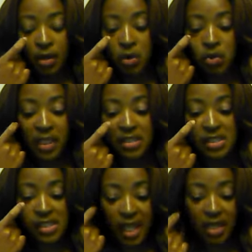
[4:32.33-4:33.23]
who can
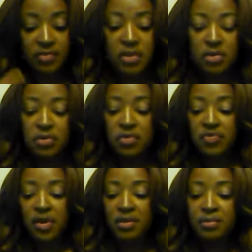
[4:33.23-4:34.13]
save you
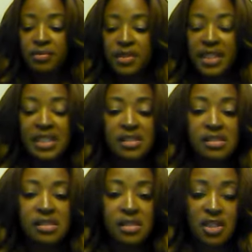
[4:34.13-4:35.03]
from these
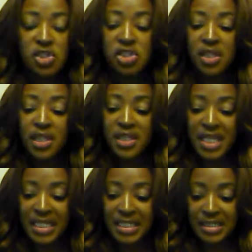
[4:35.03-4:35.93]
such
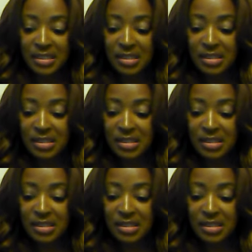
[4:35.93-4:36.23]
things.